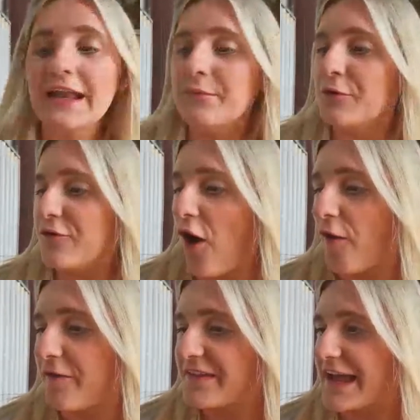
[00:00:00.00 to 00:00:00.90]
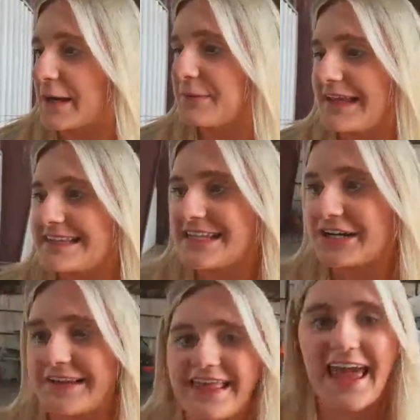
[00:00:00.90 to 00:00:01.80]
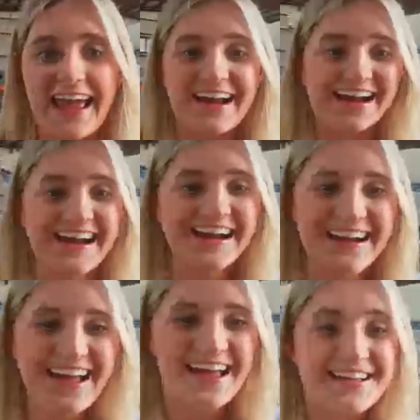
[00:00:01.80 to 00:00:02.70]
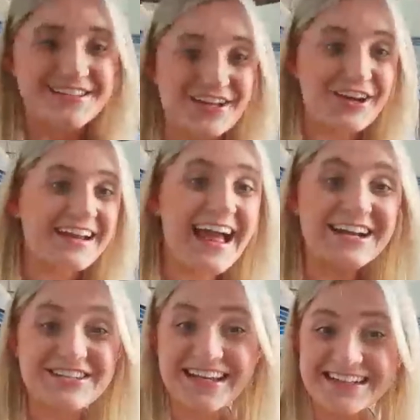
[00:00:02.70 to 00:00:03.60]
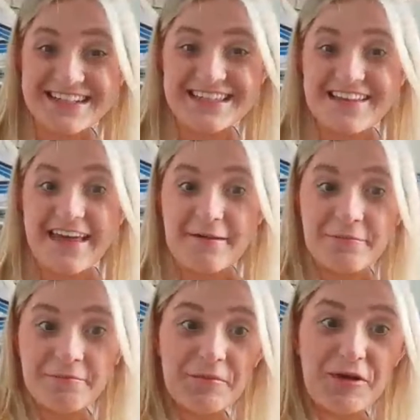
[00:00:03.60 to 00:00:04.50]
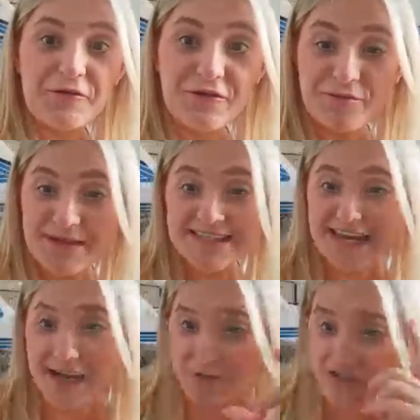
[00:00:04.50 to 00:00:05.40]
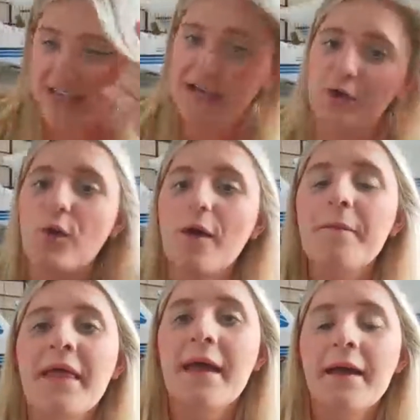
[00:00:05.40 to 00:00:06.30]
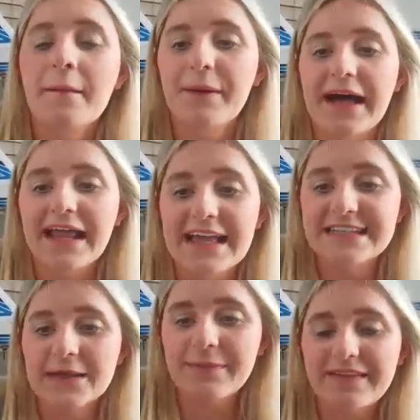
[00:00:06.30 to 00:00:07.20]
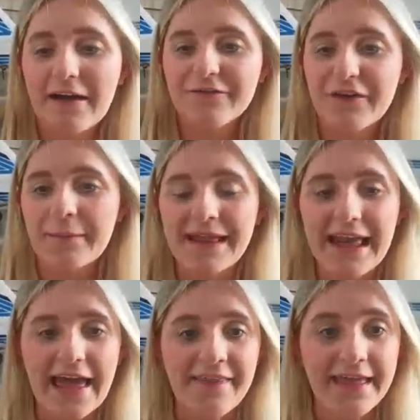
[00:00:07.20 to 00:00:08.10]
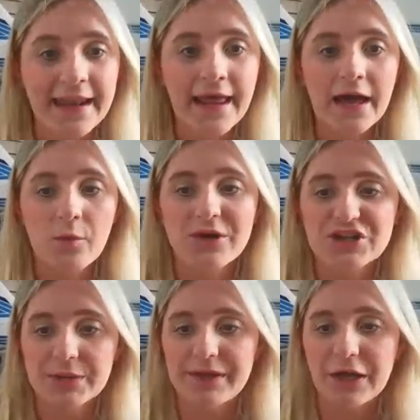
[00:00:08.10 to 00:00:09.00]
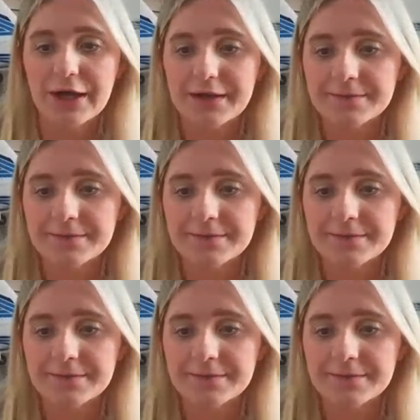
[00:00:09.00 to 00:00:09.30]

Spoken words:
to move all of the airplanes that are in the hangar. So you're going to actually get to see them move MystiK, which is kind of cool. But it's going to be loud for a minute, and then we should be good.